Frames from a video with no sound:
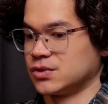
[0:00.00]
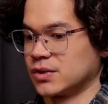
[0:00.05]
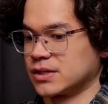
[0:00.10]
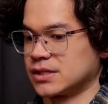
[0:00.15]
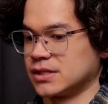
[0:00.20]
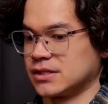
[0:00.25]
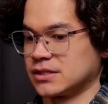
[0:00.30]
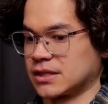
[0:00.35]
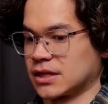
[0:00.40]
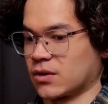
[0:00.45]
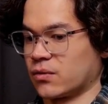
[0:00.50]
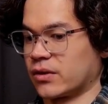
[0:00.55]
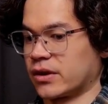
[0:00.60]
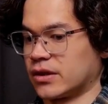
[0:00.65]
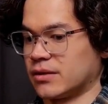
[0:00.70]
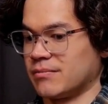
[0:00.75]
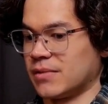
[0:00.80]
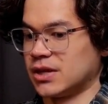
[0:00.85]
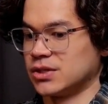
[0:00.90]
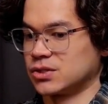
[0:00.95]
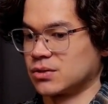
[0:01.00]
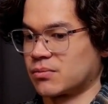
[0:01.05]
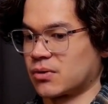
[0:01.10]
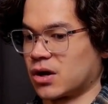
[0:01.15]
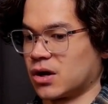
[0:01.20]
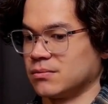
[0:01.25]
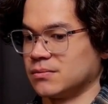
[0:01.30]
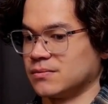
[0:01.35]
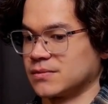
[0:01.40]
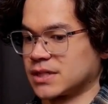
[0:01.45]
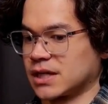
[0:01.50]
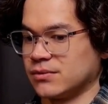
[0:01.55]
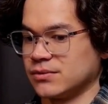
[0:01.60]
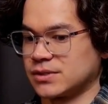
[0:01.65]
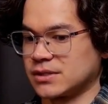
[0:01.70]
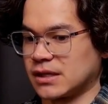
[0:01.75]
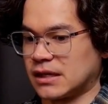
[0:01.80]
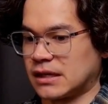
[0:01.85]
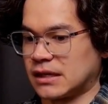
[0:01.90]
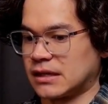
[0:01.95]
addresses like one of the major problems, I
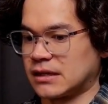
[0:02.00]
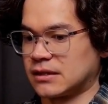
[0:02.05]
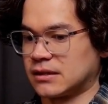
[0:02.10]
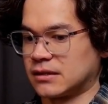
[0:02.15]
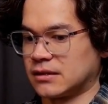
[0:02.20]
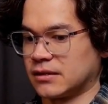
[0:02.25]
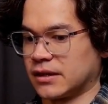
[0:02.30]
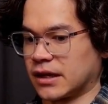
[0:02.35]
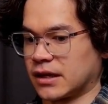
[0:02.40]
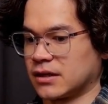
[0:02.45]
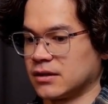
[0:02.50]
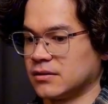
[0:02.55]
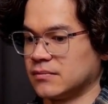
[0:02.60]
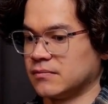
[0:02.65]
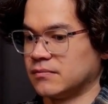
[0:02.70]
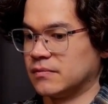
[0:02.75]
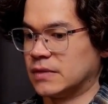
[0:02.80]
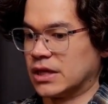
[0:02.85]
would say, in like,